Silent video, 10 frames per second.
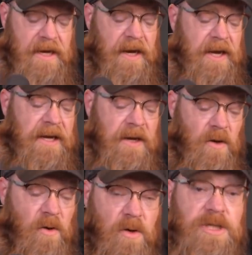uh,
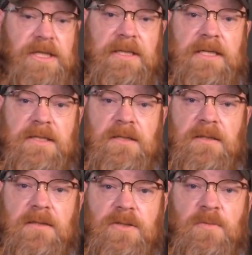urging these
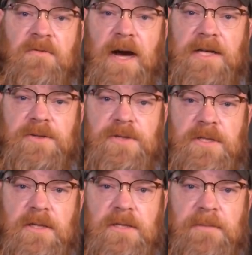supervisors
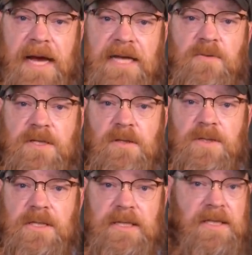to, to pass
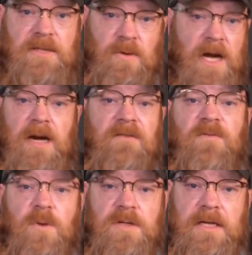resolutions saying, listen, we're not going to
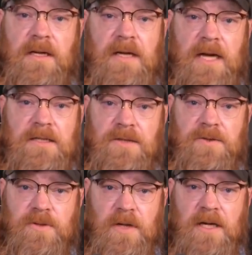enforce any
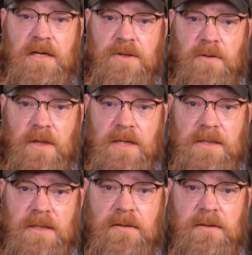unconstitutional gun control laws
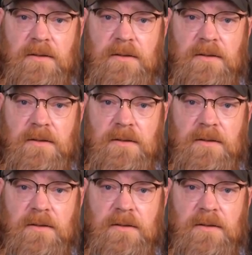here.